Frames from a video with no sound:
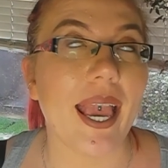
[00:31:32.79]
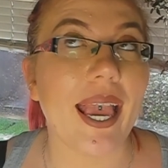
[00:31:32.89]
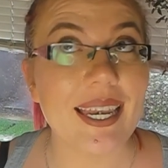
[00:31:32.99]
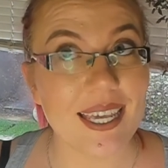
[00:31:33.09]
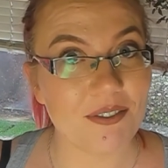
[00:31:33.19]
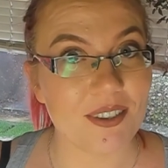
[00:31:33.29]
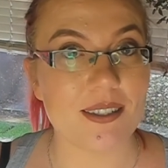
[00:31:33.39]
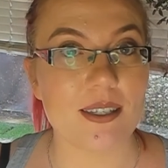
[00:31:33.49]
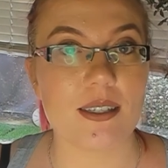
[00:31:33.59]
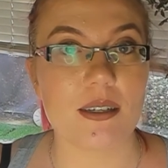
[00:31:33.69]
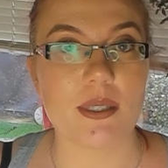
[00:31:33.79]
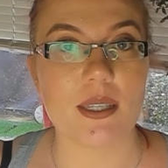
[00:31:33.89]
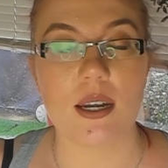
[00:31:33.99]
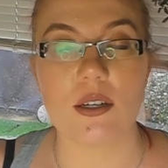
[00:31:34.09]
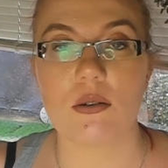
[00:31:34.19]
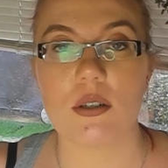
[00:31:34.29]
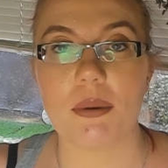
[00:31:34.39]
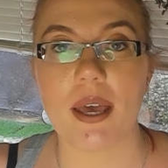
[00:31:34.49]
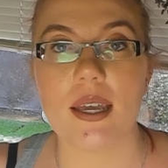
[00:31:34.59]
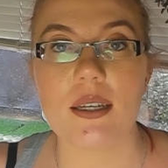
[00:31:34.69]
any of the systems that I talked
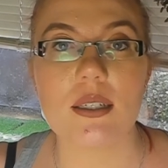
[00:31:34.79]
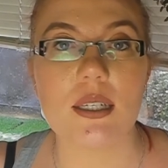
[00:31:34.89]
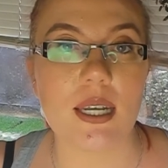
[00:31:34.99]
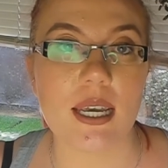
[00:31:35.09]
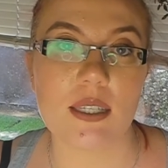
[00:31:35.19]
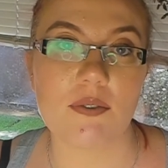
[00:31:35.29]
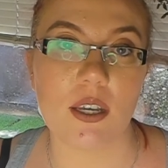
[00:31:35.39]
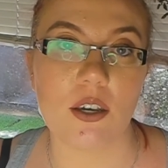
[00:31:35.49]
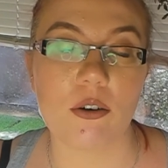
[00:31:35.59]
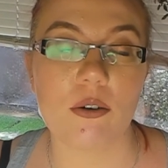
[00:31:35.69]
about in today's video,